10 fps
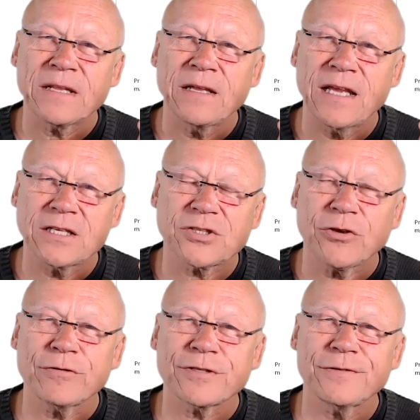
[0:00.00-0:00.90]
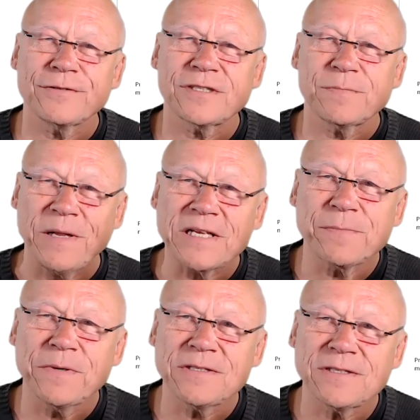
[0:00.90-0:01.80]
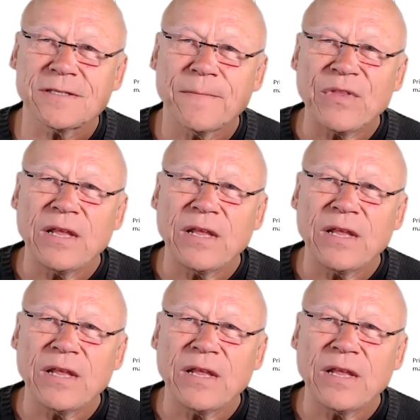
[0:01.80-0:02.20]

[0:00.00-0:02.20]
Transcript: excursions, placements.